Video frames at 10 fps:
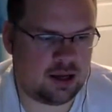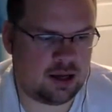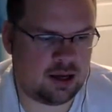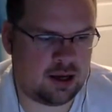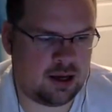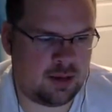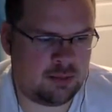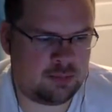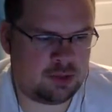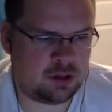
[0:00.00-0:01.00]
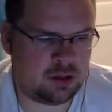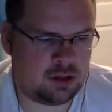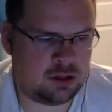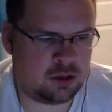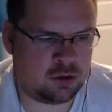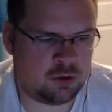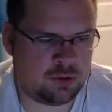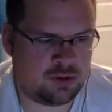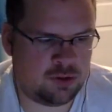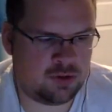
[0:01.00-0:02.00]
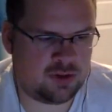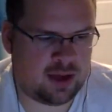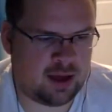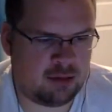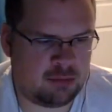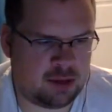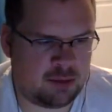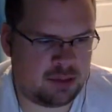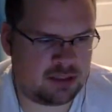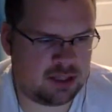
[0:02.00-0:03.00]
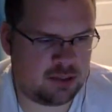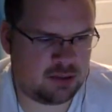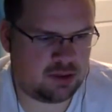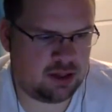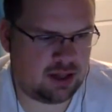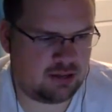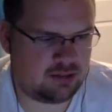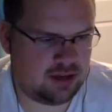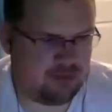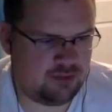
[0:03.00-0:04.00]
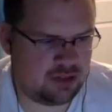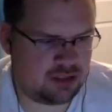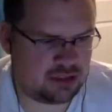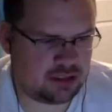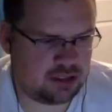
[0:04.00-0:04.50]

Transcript: I'm gonna agree with you with Adam, but I'm gonna say it with a lot of confidence.